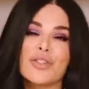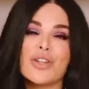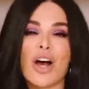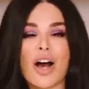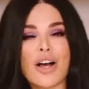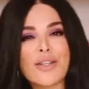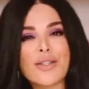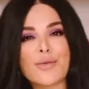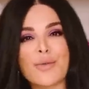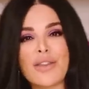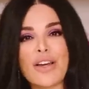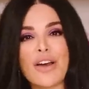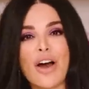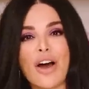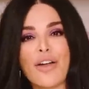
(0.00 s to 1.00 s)
talks
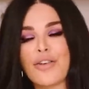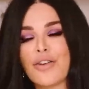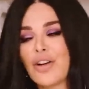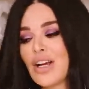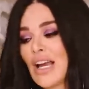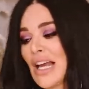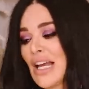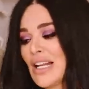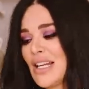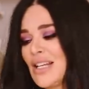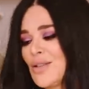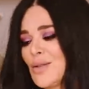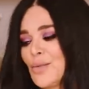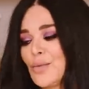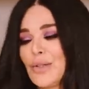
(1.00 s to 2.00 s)
with the author, and
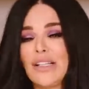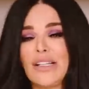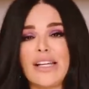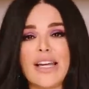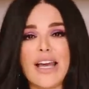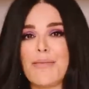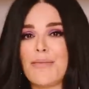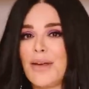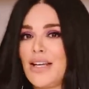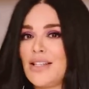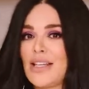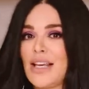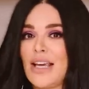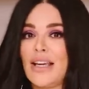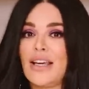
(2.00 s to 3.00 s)
he's really
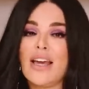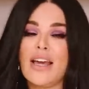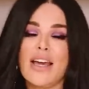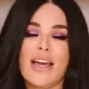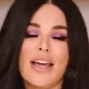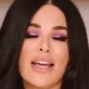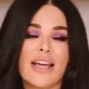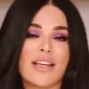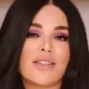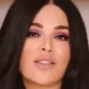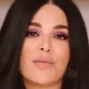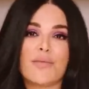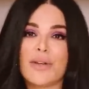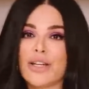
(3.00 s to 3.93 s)
amazing. He has so